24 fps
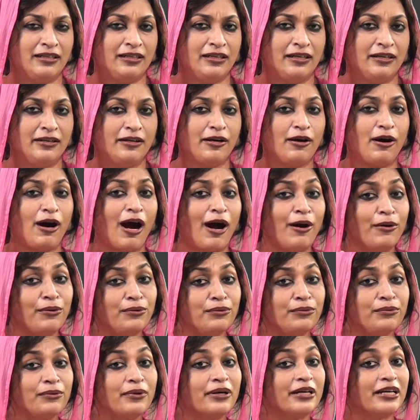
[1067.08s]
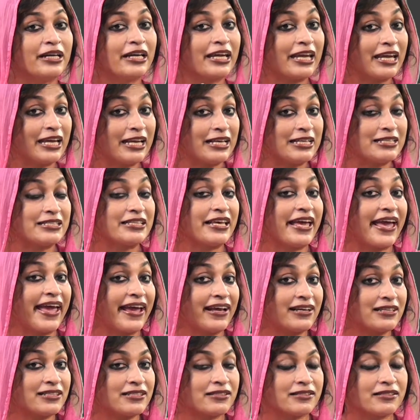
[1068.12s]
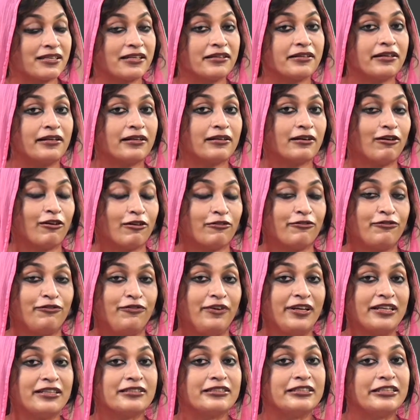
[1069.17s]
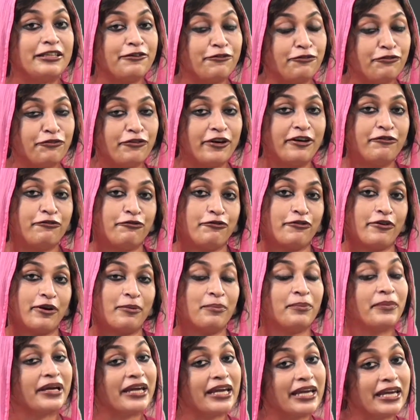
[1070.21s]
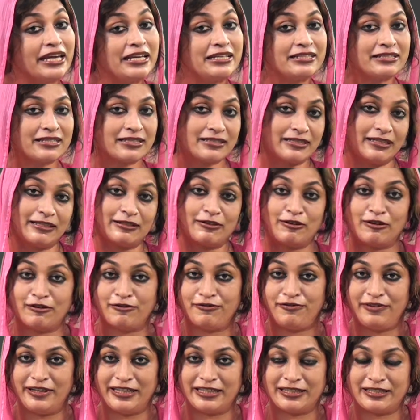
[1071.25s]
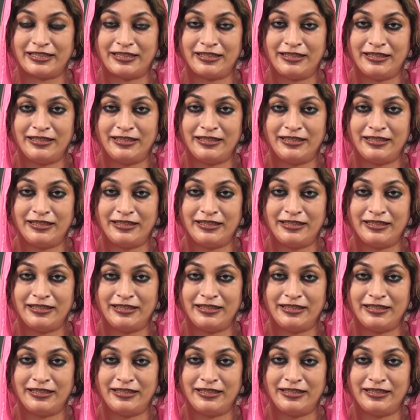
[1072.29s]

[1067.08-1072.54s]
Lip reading: Now, how is external conflict different from internal conflict?